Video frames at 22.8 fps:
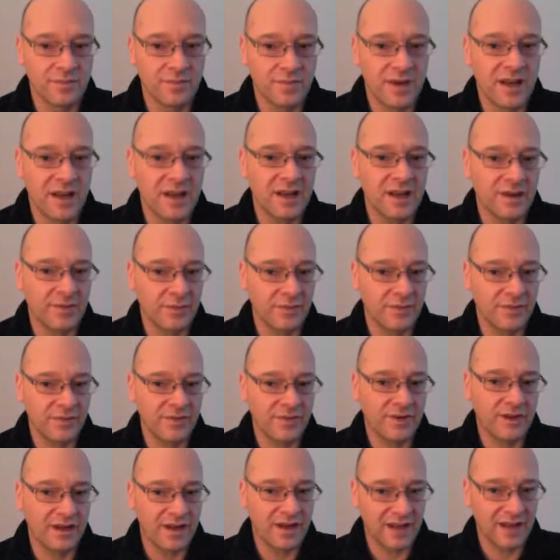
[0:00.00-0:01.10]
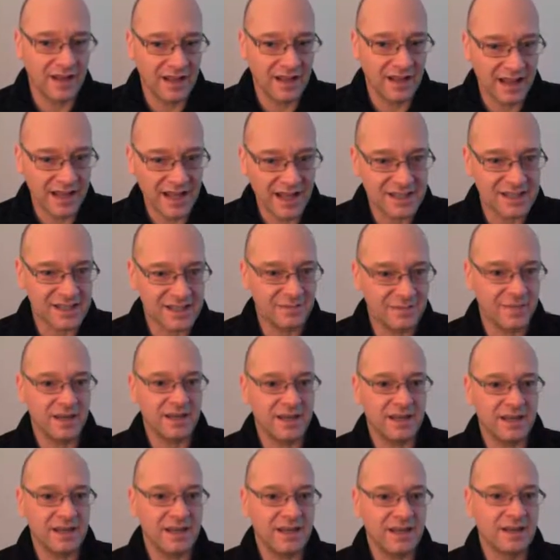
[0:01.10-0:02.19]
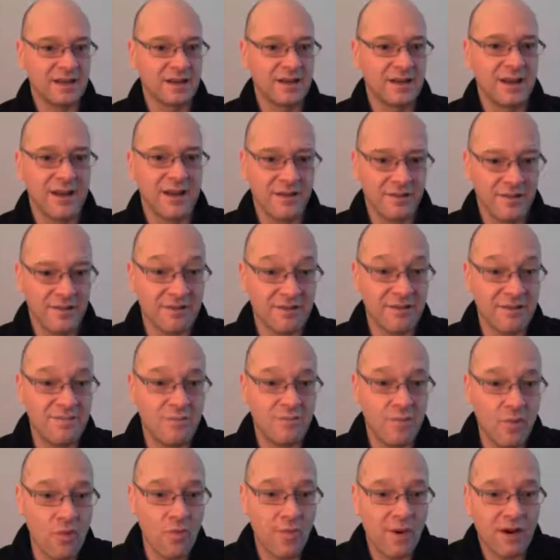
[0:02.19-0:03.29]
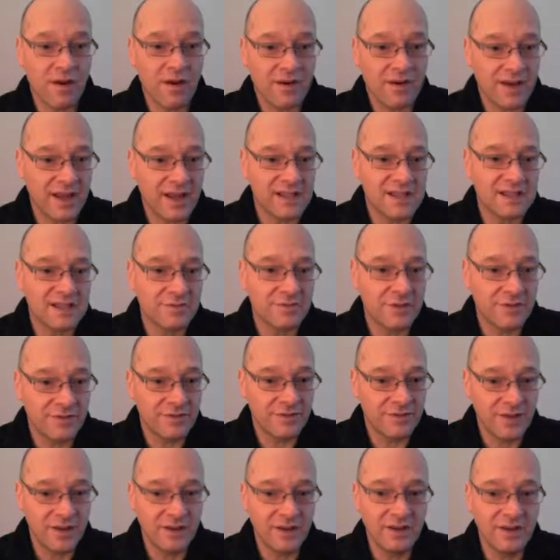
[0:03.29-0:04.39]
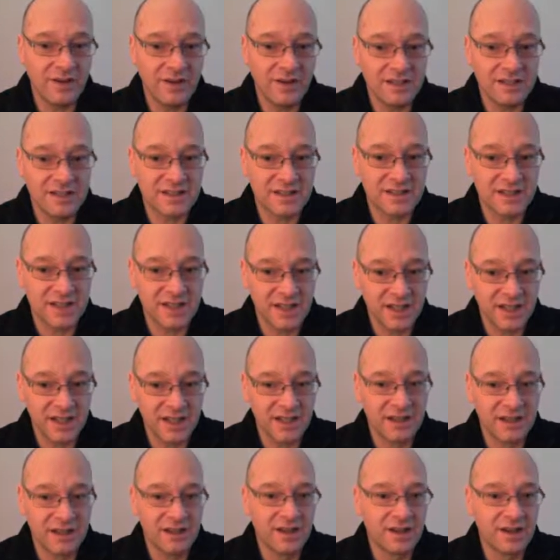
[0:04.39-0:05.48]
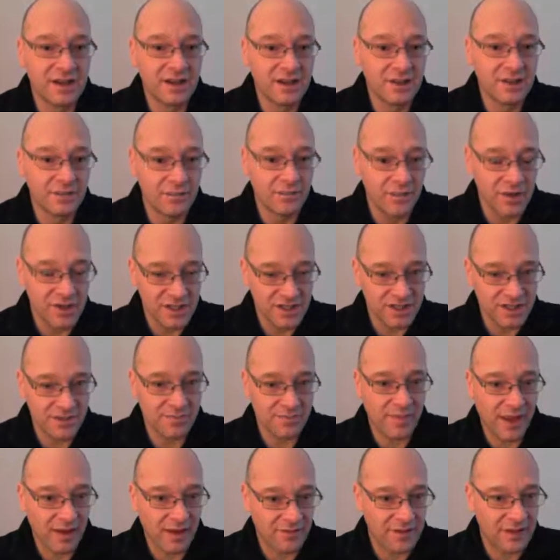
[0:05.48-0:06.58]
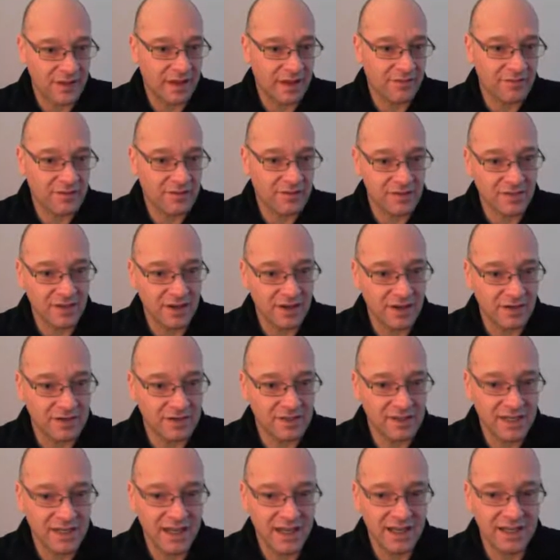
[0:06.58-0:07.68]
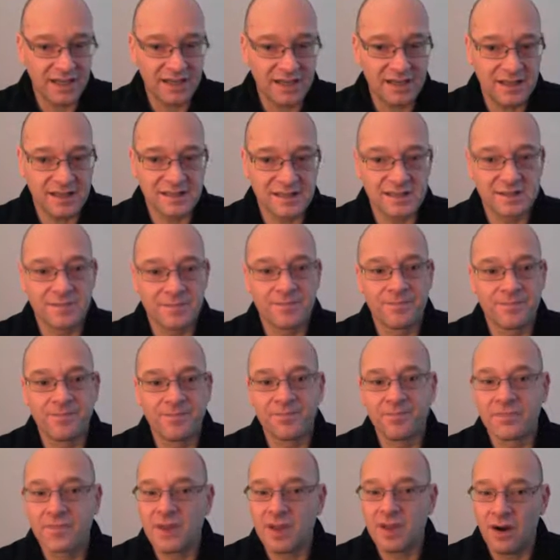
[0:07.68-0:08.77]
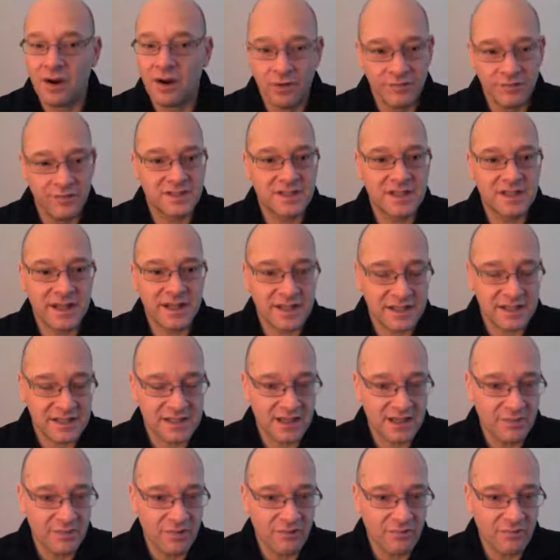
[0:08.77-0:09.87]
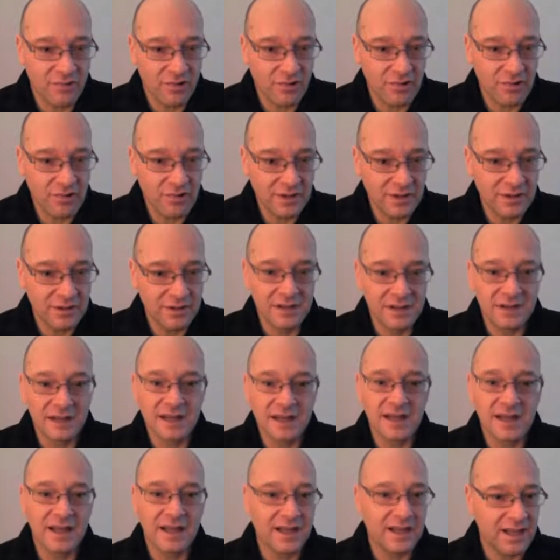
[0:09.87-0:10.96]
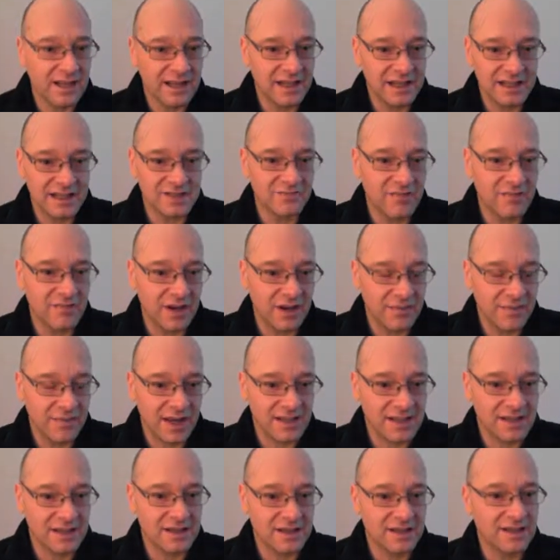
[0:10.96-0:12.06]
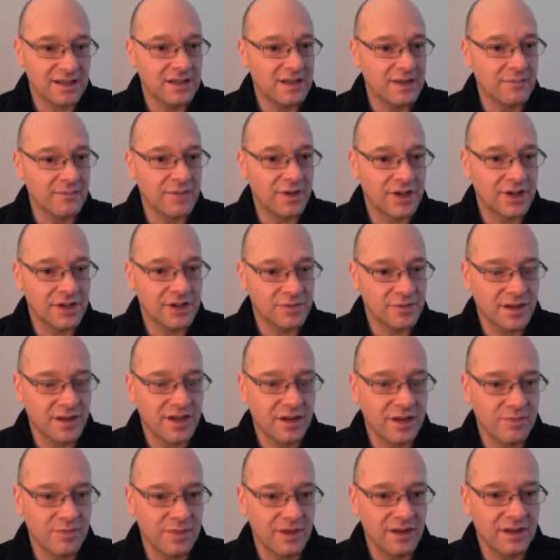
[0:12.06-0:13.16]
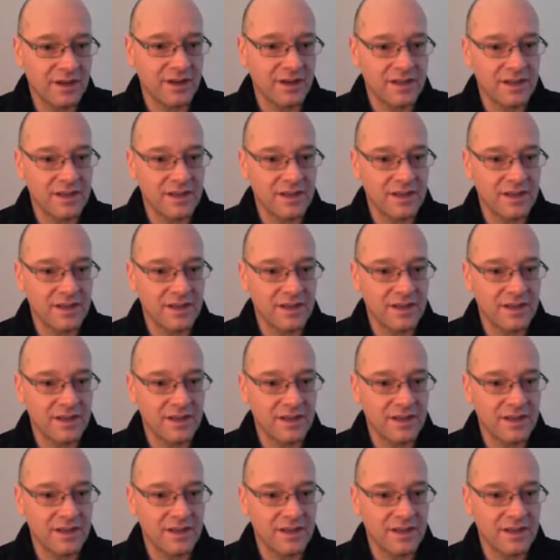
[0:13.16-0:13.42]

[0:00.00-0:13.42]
we end up with an estimated, a very ballpark estimate for earnings this year, which is about the average of the last 10 years. Obviously, that's going to be wrong. It doesn't really matter, because with a company like